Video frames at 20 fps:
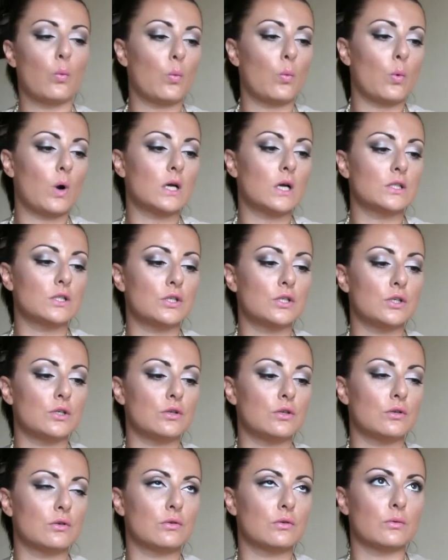
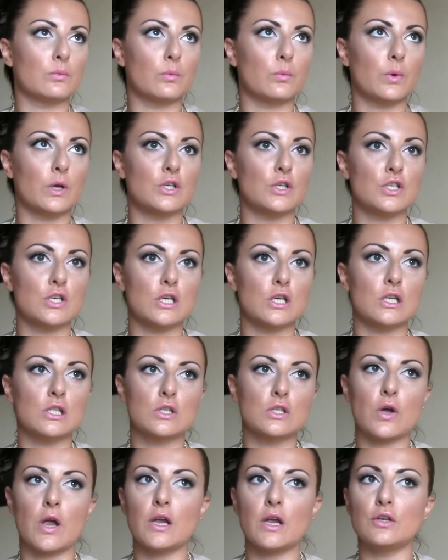which it's
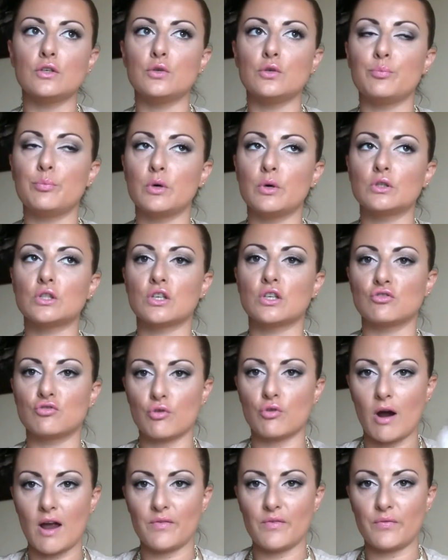going to put on
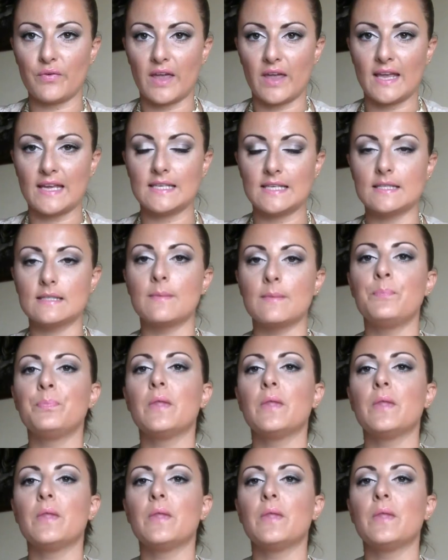dry face